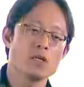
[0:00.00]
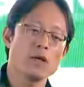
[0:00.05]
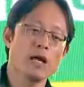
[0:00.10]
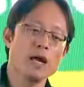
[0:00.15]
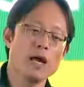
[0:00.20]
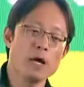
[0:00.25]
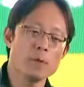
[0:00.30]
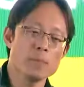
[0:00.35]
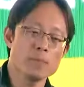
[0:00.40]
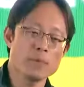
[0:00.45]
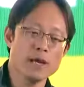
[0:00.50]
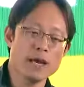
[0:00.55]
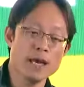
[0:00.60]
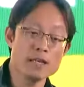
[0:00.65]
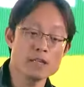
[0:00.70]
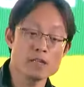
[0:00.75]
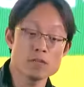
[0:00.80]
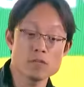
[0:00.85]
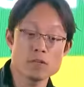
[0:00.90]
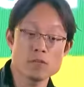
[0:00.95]

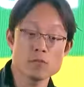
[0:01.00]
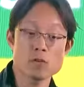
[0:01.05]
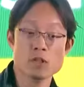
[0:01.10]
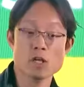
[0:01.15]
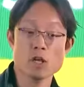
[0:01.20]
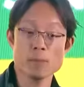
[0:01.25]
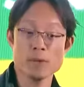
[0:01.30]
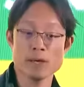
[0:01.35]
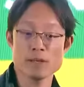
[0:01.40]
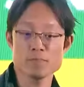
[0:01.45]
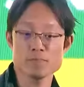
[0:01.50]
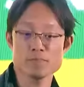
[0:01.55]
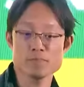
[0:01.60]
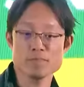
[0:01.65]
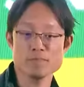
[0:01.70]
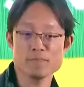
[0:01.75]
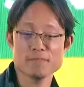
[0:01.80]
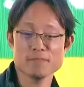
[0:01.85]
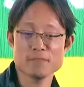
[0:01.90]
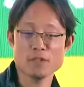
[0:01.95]
And if you think about,
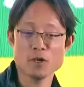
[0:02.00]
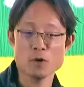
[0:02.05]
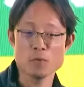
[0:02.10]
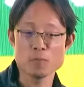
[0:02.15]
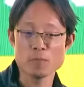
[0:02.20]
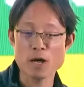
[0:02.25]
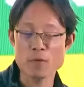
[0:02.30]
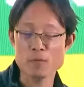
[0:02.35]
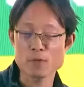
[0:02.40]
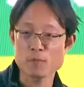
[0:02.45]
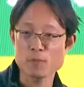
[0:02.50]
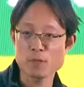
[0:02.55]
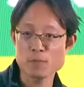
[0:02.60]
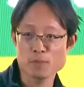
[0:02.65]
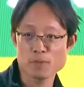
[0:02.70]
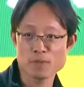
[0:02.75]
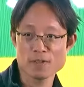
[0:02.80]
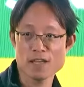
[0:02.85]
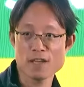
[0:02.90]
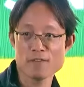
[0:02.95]
you know, how many
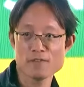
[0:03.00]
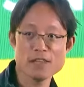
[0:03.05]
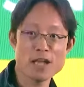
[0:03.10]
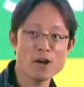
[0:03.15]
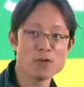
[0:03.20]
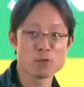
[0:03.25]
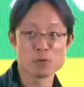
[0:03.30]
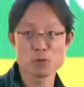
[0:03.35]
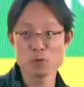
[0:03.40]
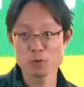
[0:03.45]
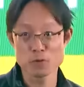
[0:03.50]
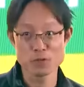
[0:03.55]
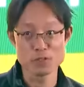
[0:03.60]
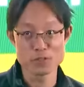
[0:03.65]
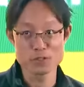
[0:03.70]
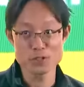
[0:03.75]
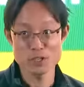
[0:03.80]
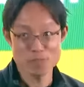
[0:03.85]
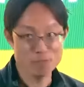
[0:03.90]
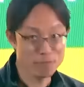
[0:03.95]
people have now
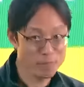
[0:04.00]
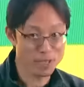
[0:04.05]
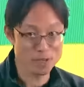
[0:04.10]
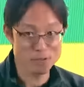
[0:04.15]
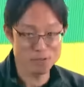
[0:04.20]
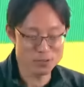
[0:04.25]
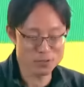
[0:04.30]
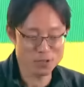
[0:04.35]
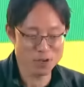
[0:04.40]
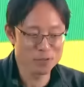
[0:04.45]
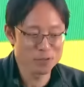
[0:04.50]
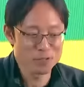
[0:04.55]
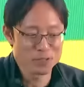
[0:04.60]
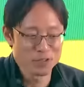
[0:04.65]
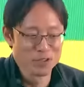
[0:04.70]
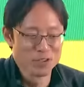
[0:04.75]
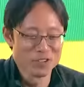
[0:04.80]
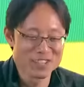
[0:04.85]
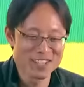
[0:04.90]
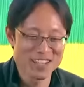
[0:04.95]
recruited chief metaverse
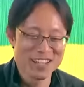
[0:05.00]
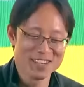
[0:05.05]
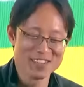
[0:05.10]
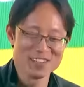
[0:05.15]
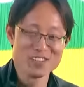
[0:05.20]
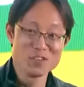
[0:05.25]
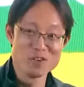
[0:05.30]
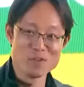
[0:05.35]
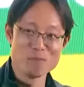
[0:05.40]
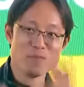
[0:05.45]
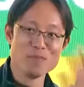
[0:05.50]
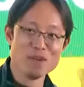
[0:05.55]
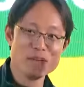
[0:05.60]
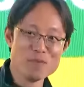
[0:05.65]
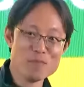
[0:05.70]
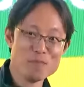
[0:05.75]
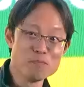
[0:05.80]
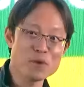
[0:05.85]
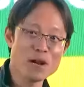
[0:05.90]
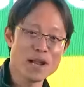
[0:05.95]
officers and new
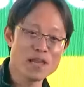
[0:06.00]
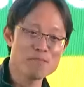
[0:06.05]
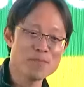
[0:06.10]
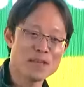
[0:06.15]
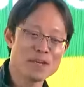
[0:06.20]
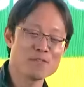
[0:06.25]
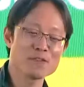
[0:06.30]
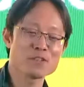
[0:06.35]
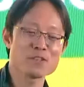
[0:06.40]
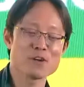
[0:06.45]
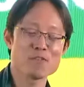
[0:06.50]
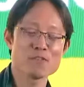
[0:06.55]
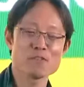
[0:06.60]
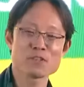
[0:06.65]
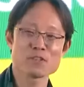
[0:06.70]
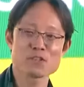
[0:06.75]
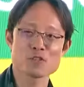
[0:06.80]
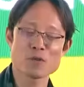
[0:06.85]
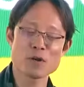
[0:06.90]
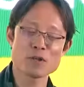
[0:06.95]
brand metaverse
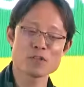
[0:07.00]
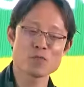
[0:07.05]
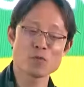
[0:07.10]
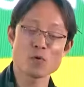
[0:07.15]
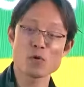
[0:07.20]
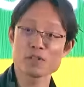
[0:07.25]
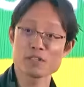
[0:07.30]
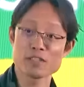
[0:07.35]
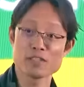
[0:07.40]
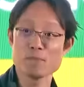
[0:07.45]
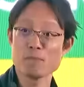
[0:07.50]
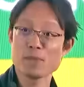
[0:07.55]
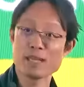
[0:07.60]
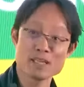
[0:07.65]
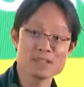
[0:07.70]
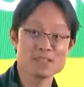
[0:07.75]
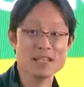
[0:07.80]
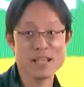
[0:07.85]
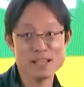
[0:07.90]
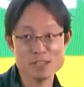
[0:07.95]
officers around the world in the
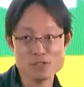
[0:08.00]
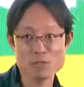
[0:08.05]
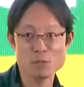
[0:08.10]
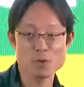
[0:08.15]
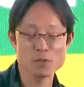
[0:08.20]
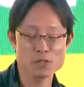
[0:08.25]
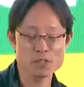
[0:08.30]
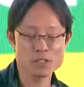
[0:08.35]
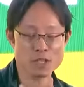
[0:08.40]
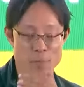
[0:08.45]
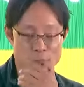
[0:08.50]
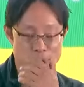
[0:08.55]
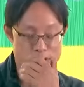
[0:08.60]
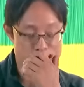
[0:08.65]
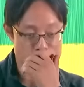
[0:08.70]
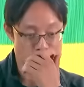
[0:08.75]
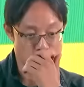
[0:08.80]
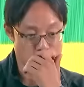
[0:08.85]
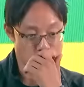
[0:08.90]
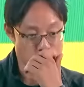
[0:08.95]
biggest and smallest
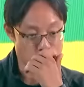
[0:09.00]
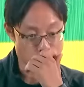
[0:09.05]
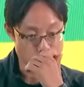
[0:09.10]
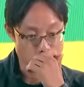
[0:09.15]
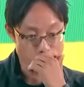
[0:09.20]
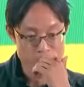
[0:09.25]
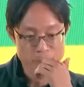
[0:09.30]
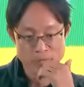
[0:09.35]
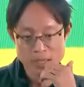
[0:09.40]
companies in the world,